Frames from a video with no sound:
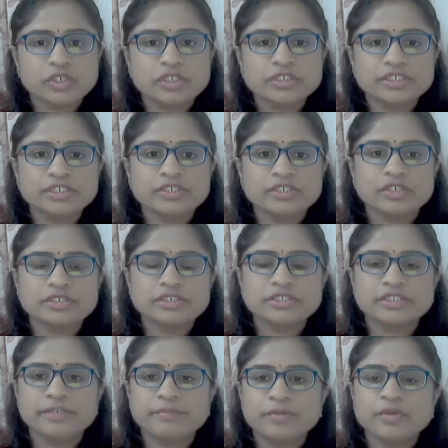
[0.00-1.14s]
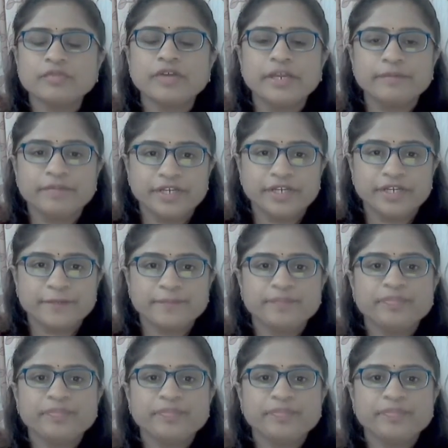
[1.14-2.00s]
cords, it causes them to vibrate.